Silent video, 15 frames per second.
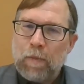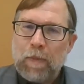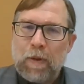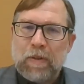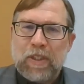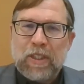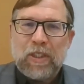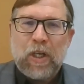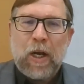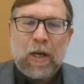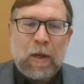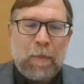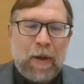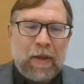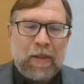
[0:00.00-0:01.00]
I was just
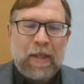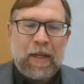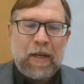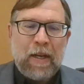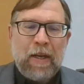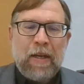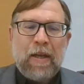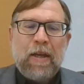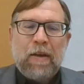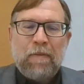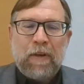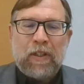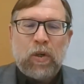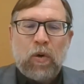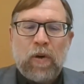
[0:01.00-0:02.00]
talking about that
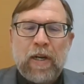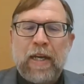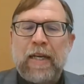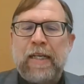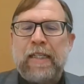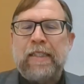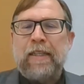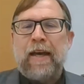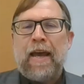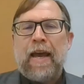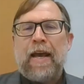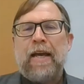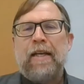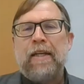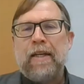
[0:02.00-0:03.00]
Victoria and
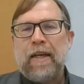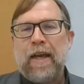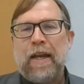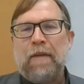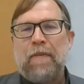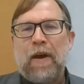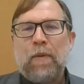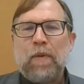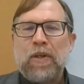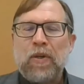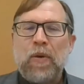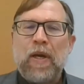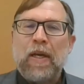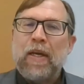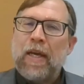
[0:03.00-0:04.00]
Diane and Yvette were
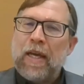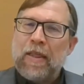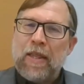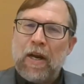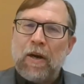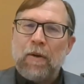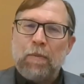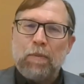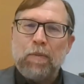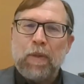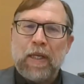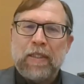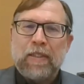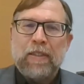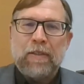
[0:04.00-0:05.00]
doing in their
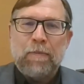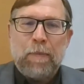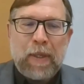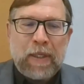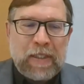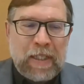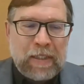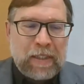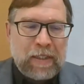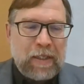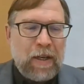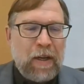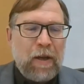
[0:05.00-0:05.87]
places of business,